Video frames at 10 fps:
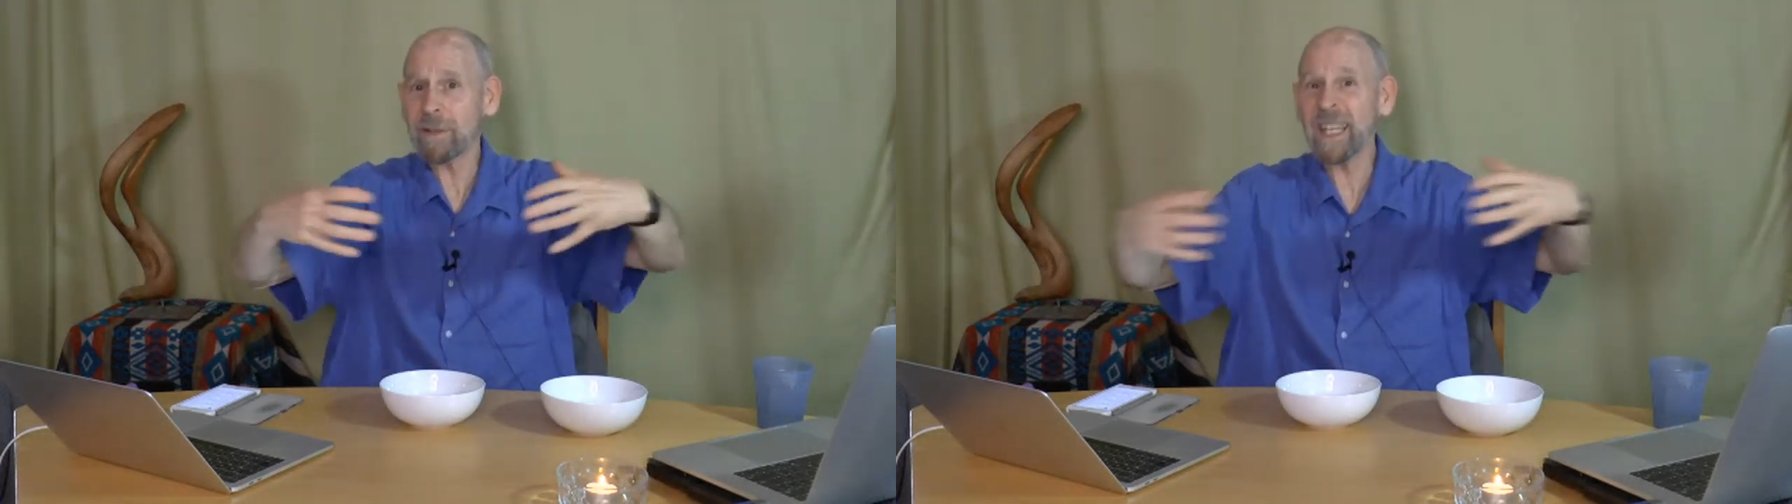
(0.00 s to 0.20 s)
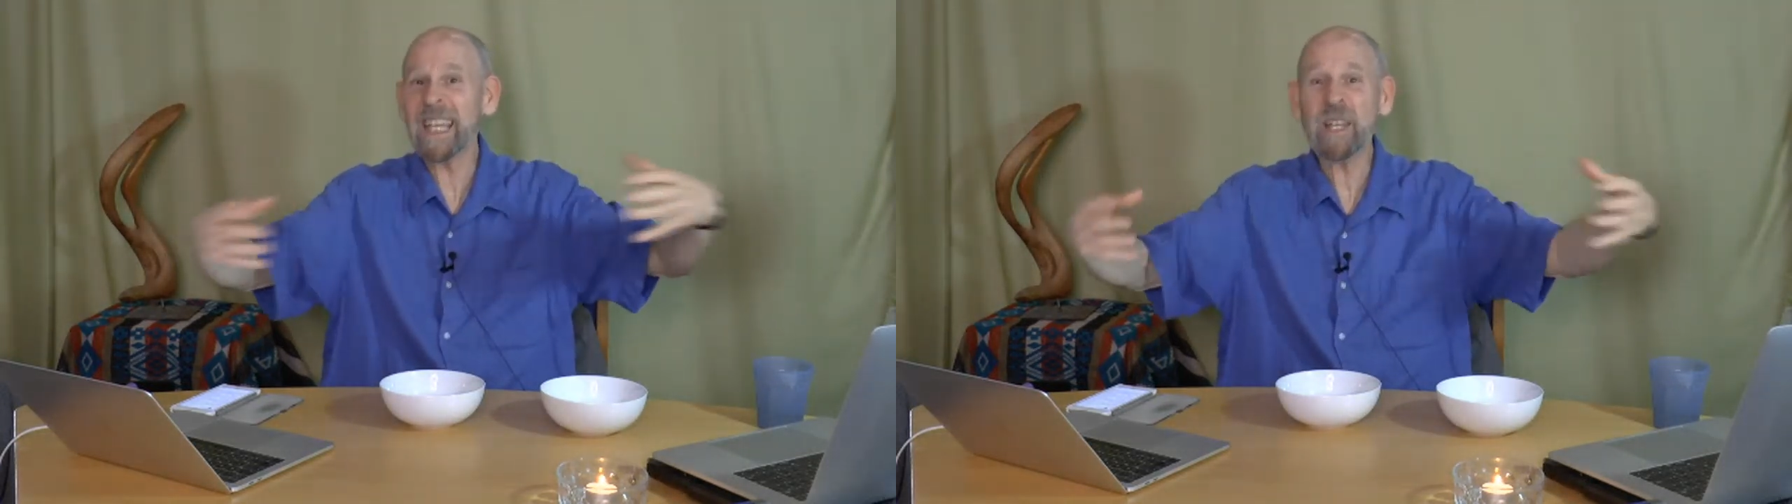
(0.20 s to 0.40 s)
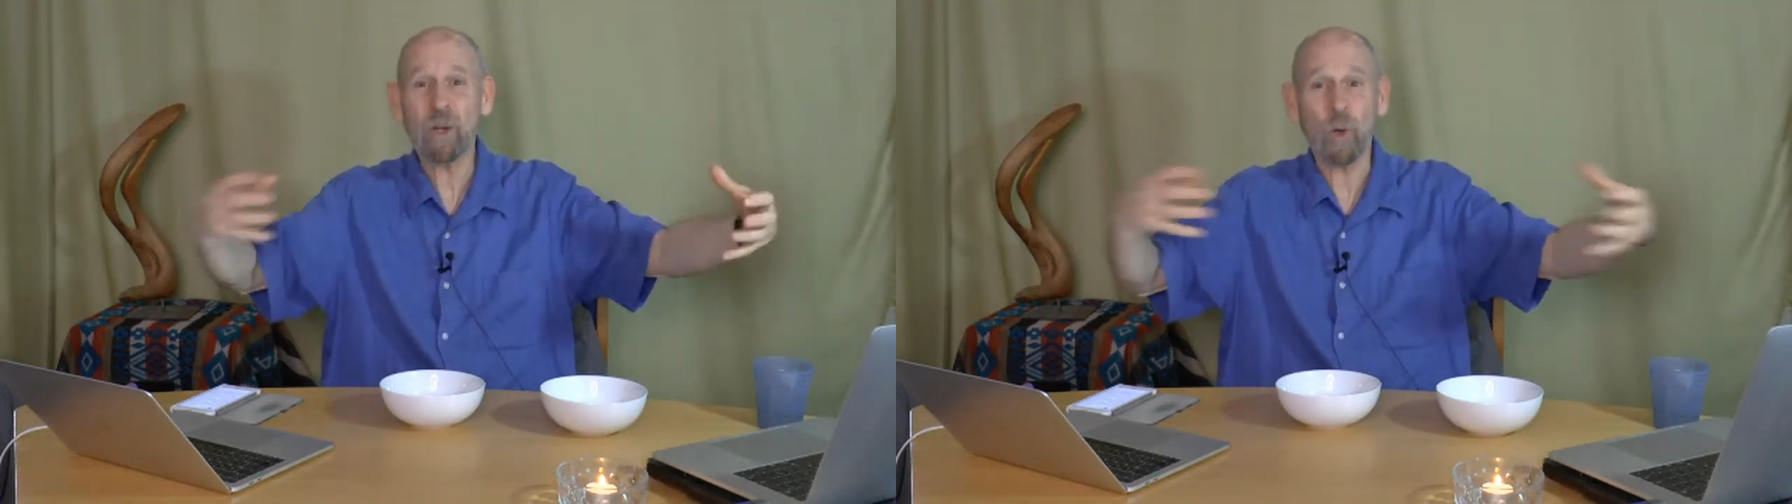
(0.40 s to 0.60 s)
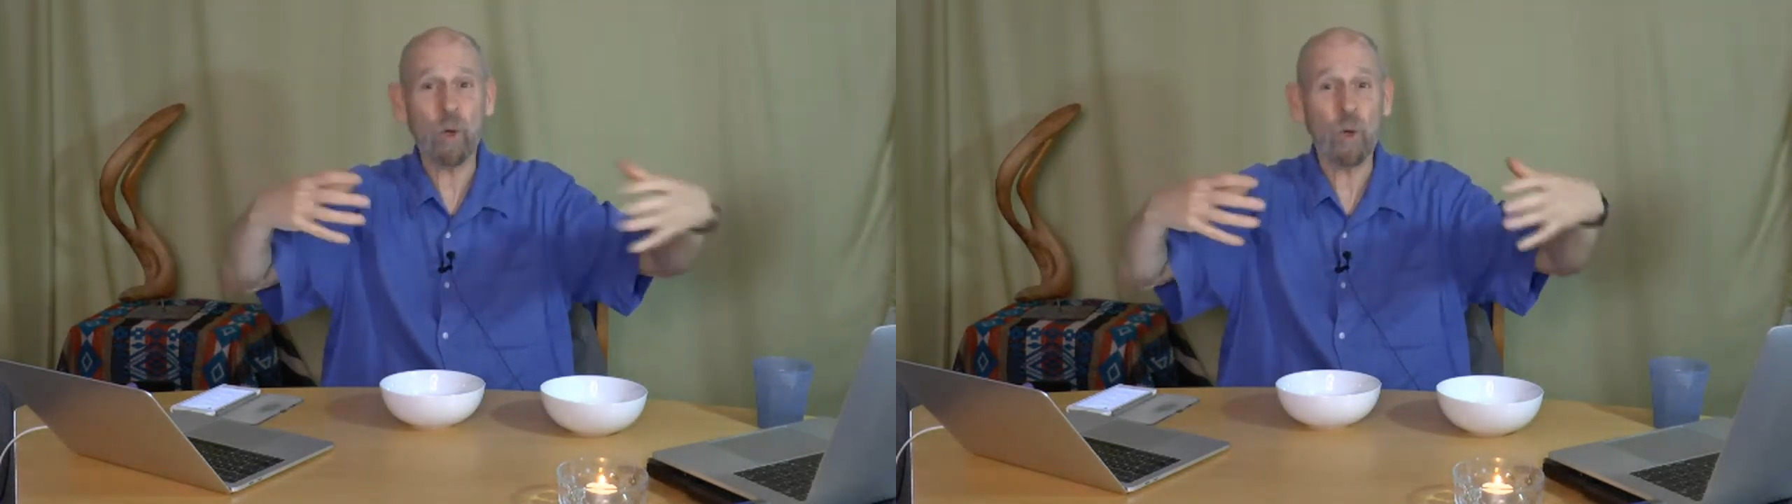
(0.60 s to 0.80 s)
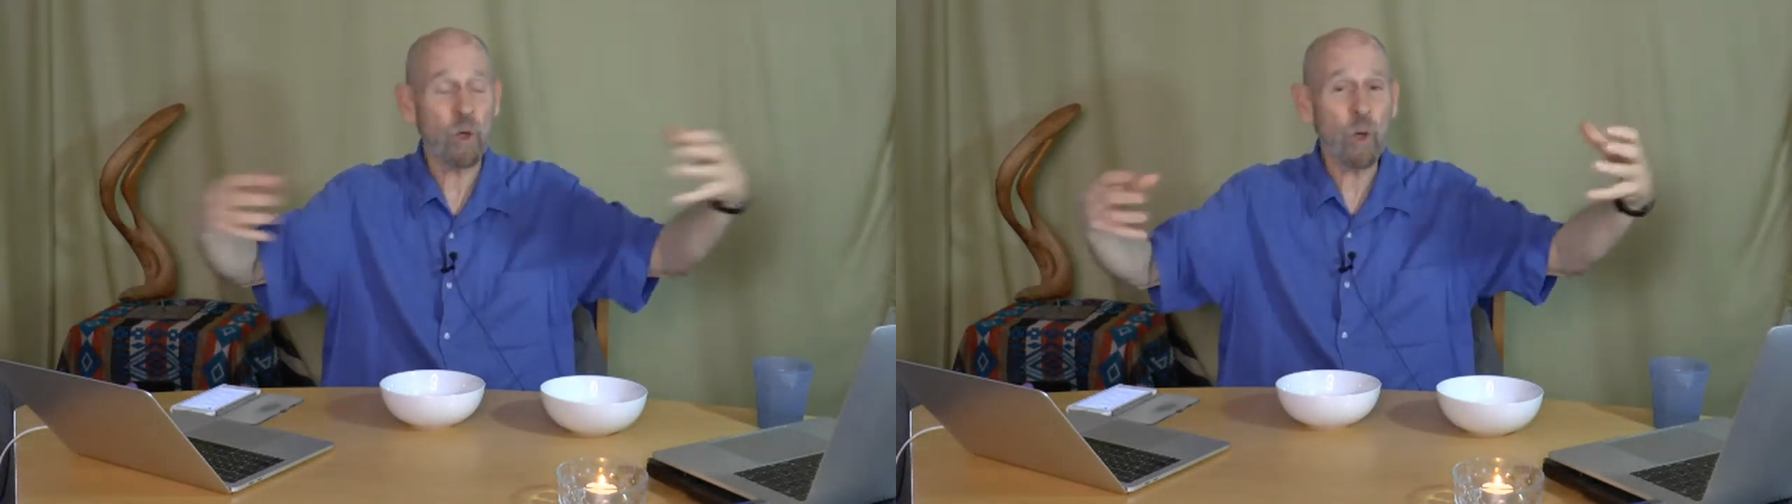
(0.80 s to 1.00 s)
either
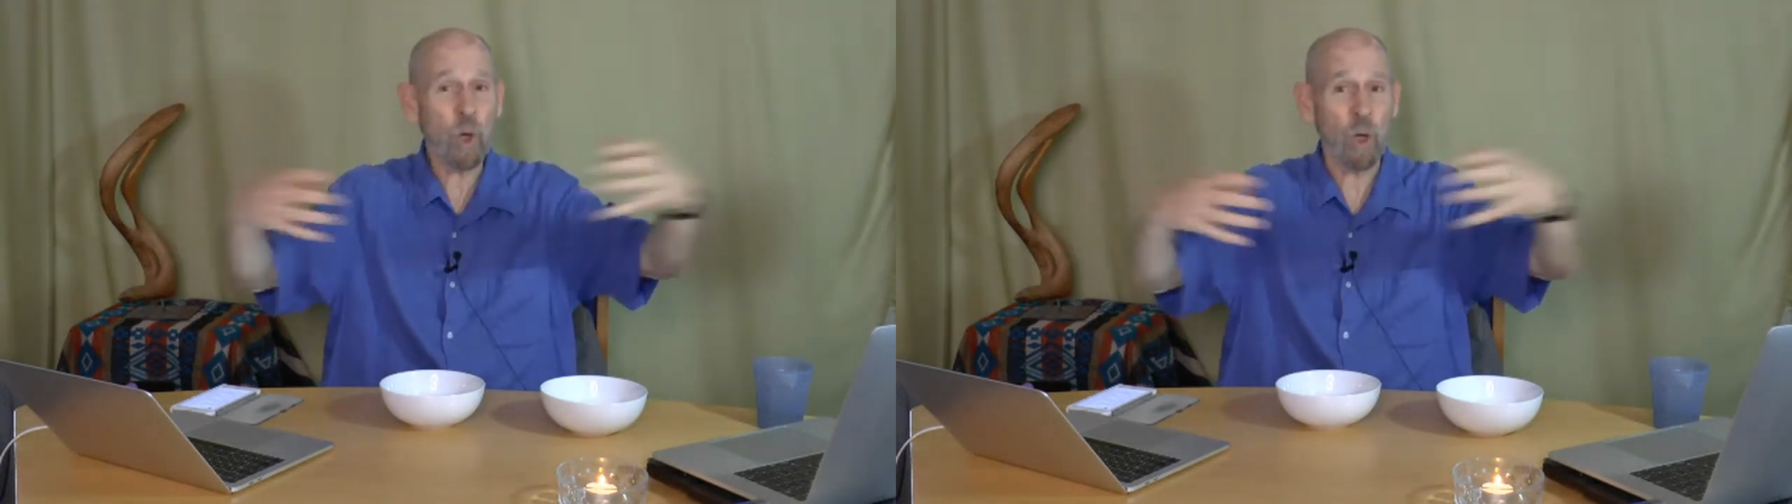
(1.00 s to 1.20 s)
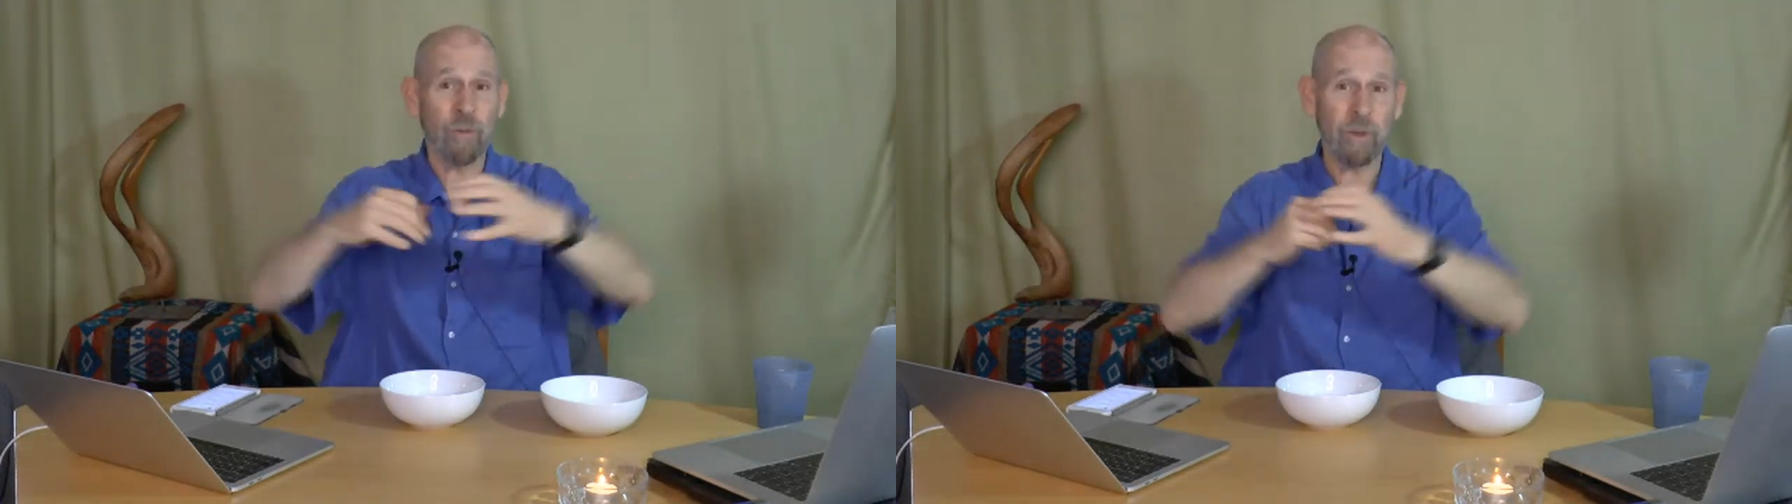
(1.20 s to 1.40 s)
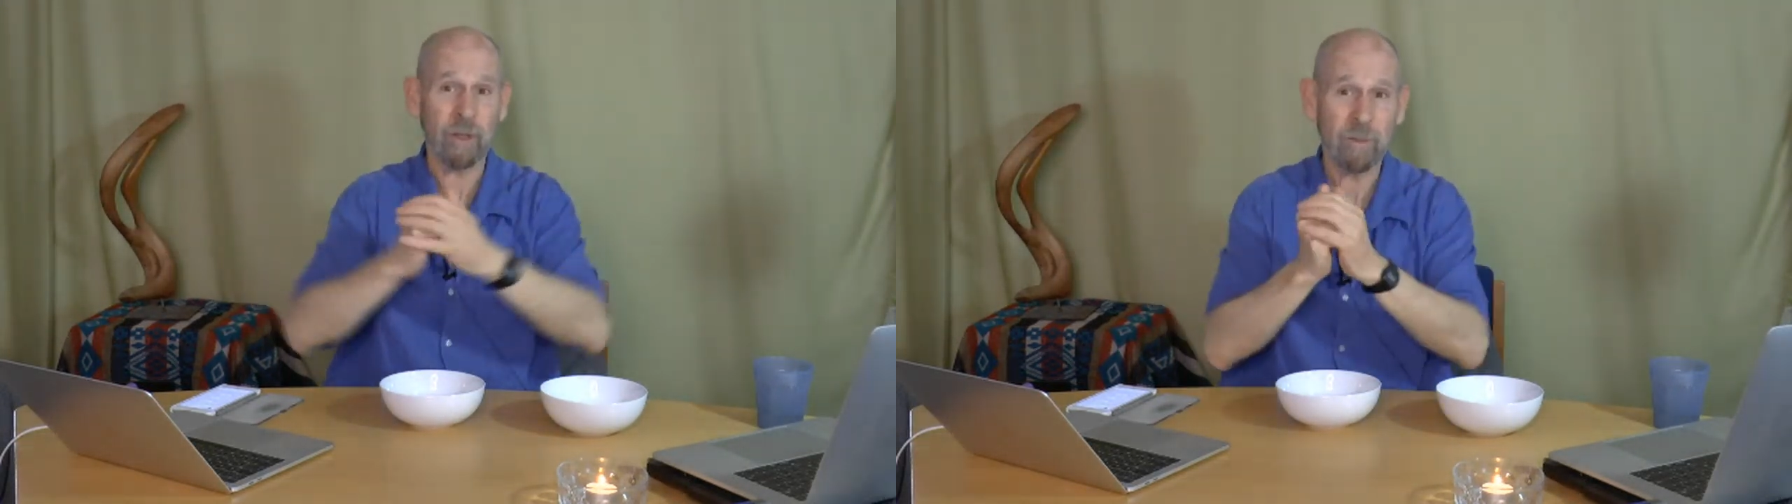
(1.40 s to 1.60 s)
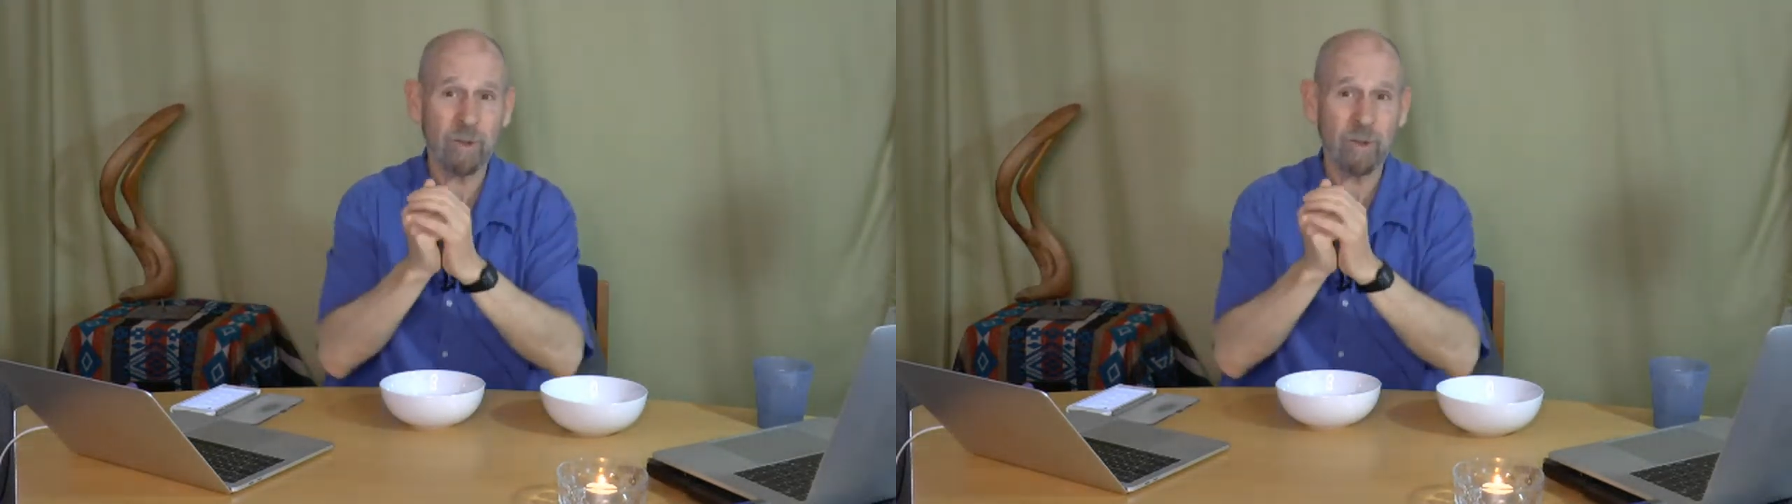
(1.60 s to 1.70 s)
or, no conflict